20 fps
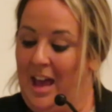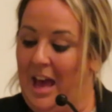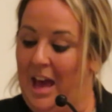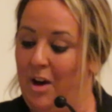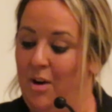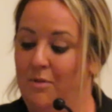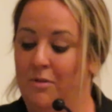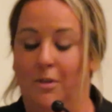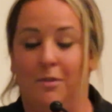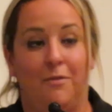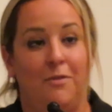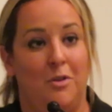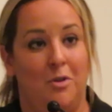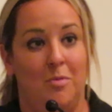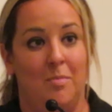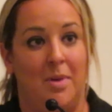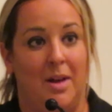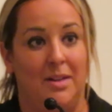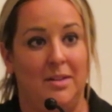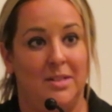However, a
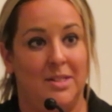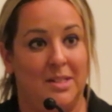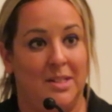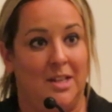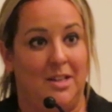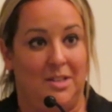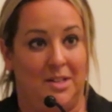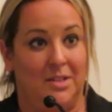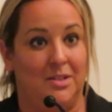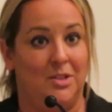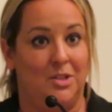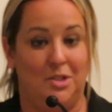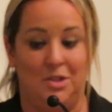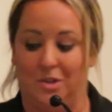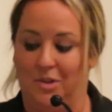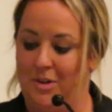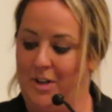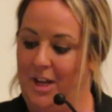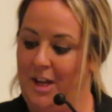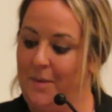few months into this
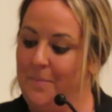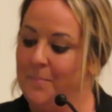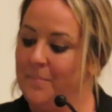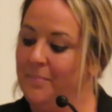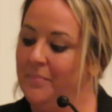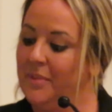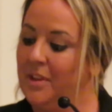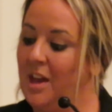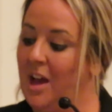journey,